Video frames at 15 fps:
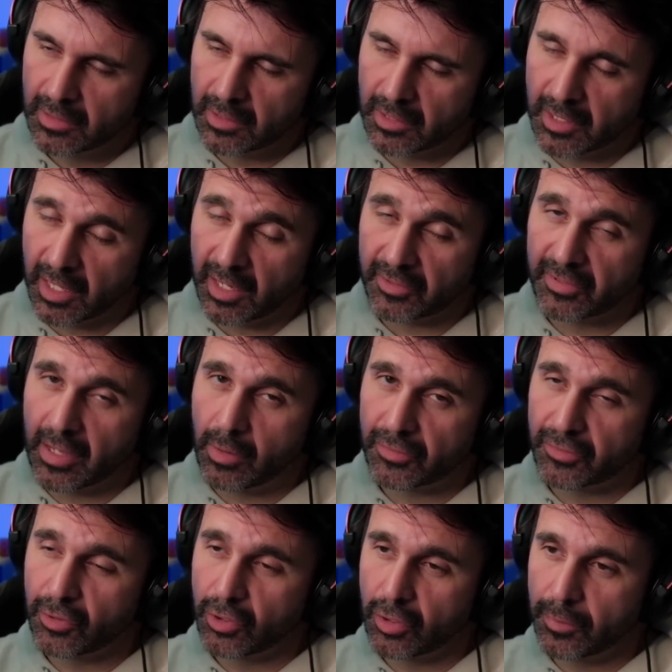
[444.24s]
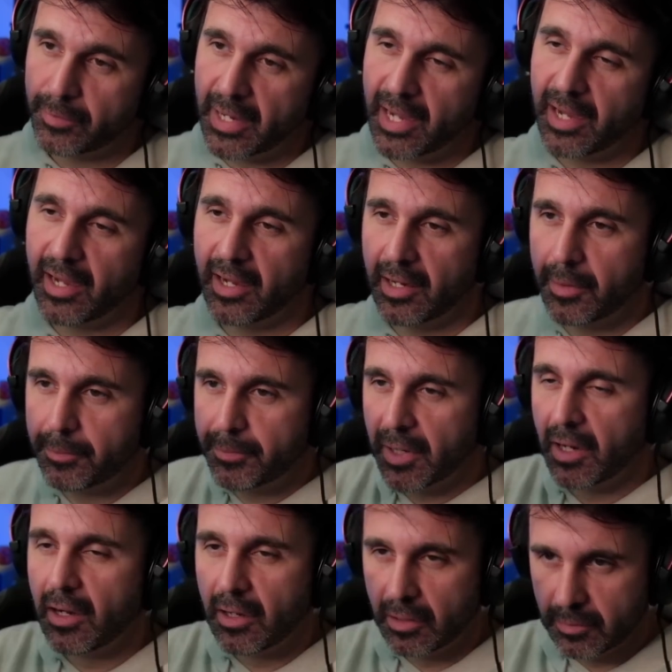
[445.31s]
Okay, so that was cool. Ba,
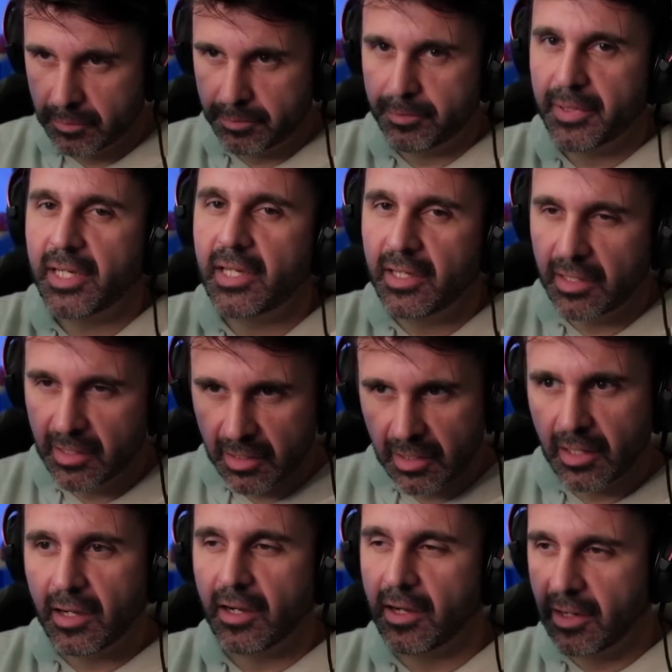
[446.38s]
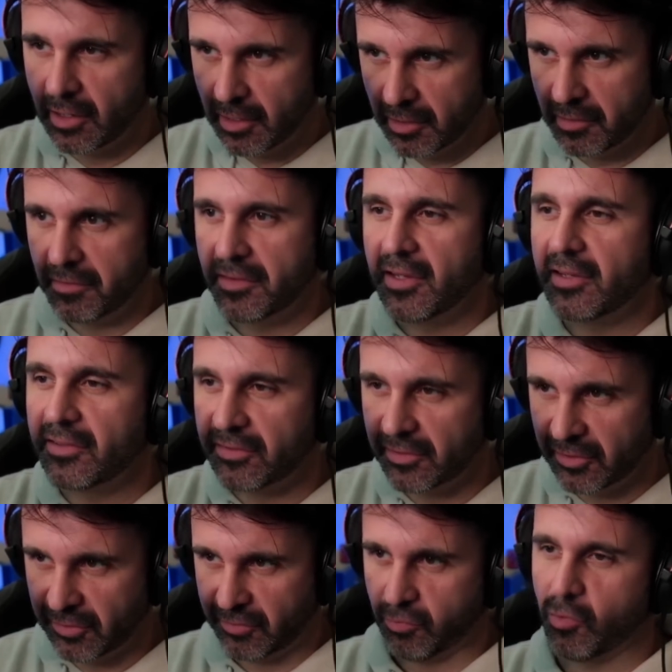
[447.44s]
bum, be, uh, this
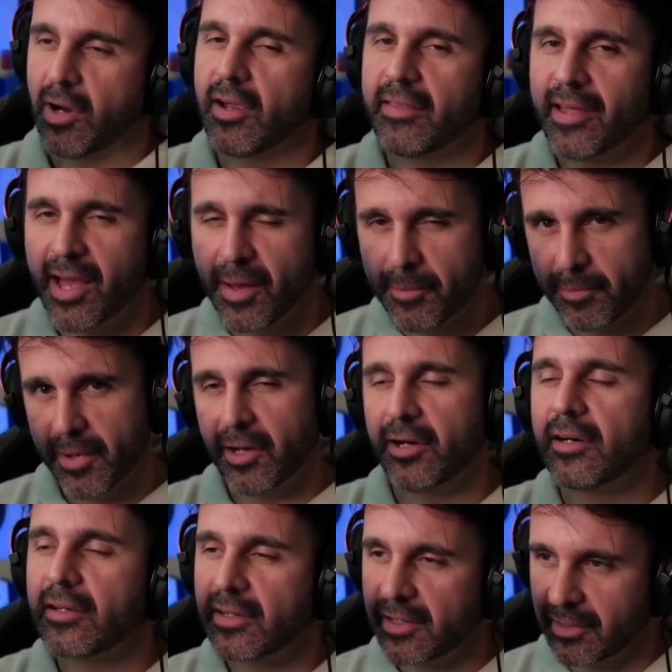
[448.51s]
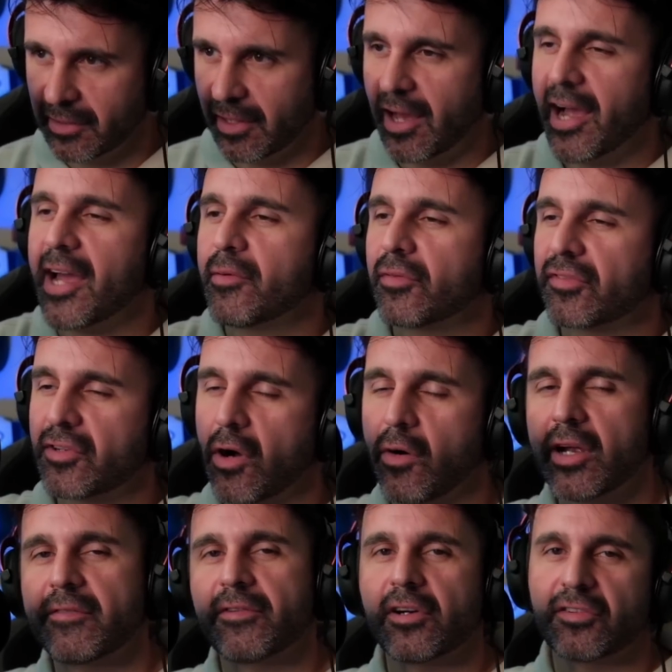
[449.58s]
is where that melody line was
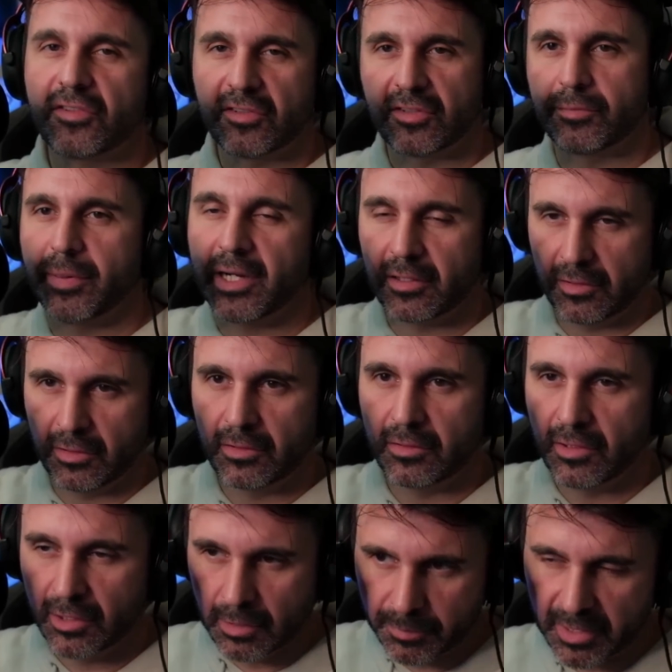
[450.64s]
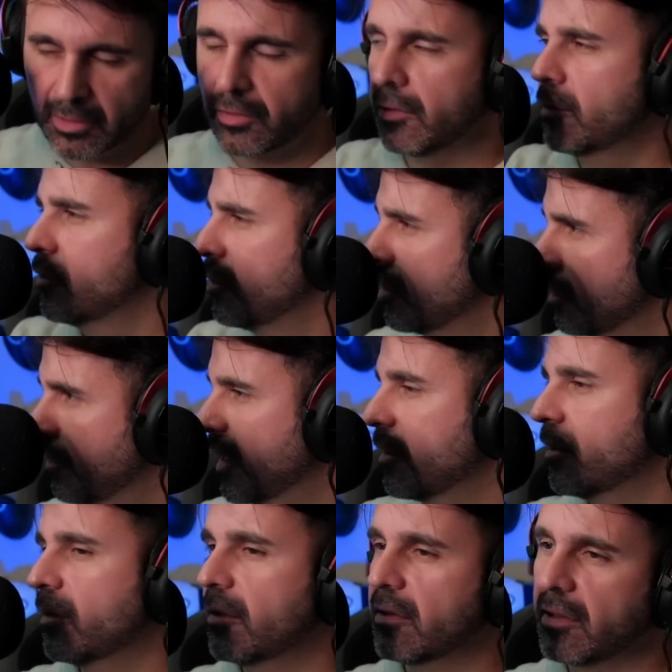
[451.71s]
going versus bagadugga, bagadugga,
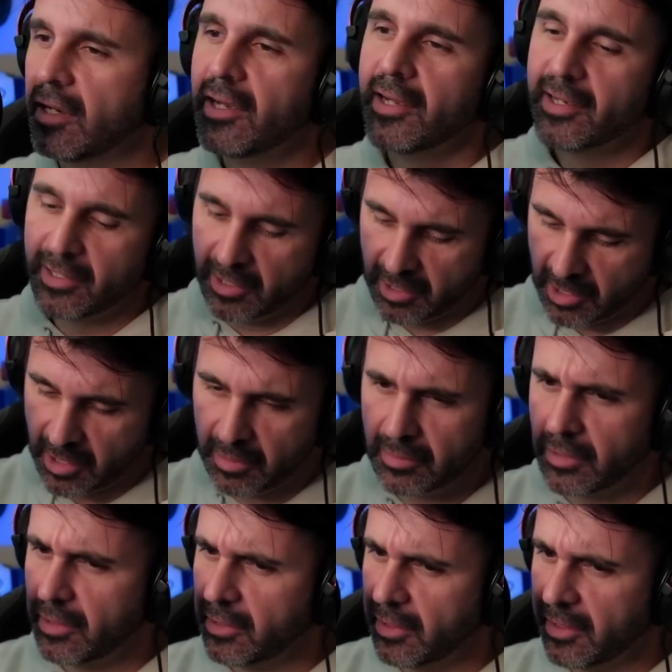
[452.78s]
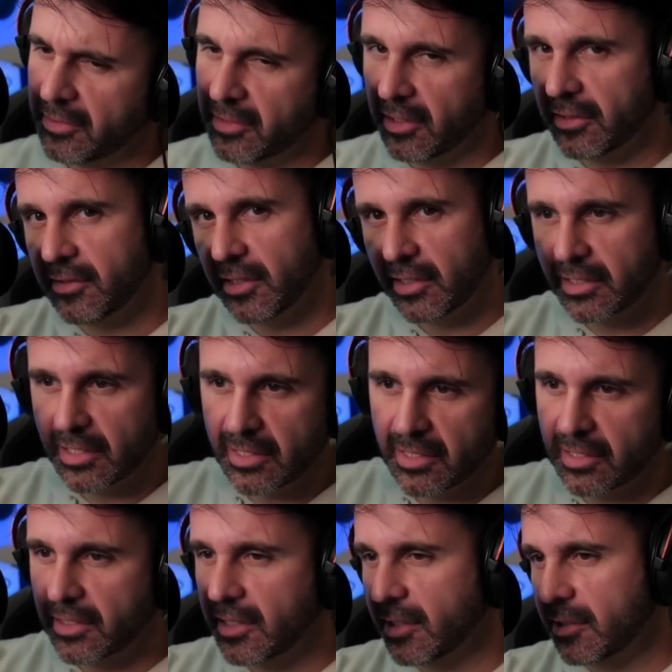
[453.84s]
bagadugga, uh, and the, the g
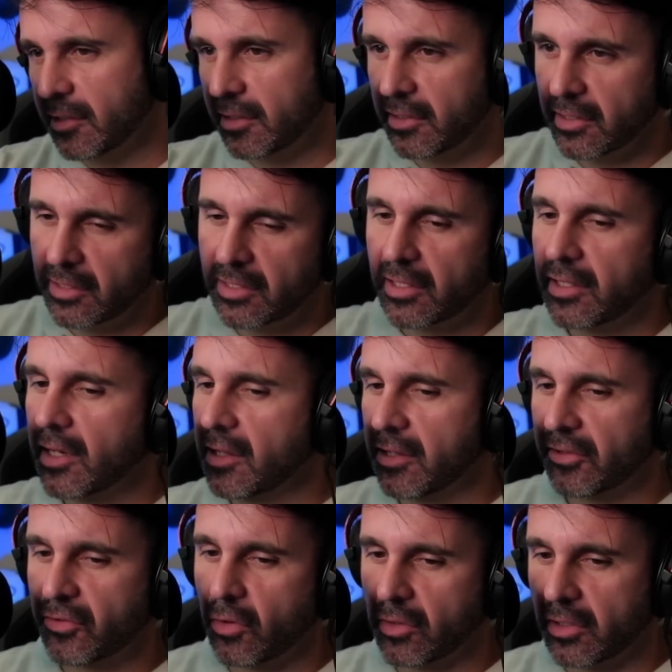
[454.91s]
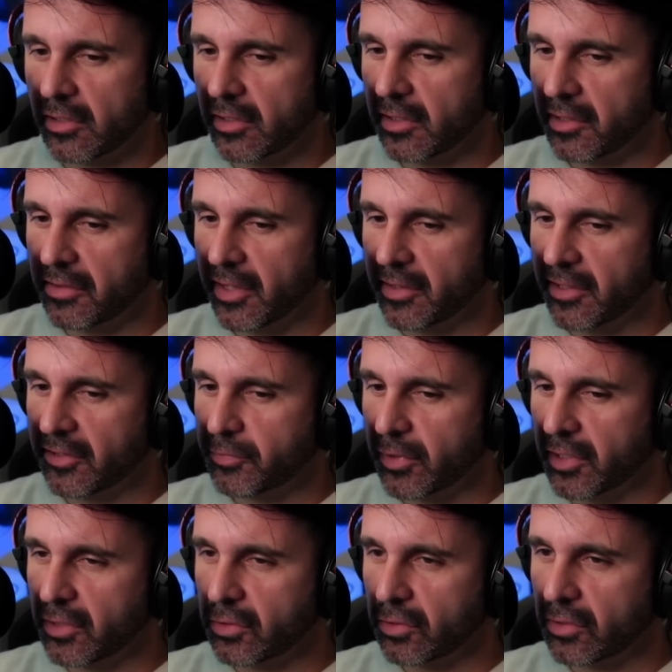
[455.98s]
g g g g g g that's going underneath that. That's
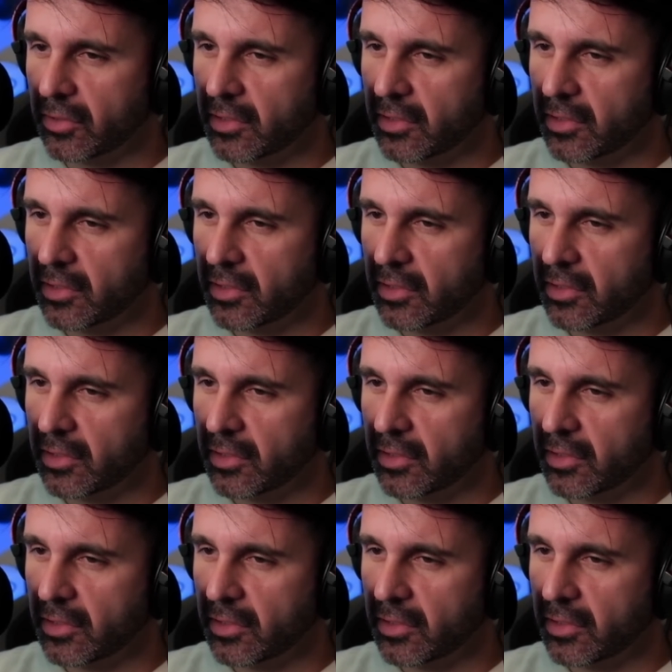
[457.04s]
pretty cool.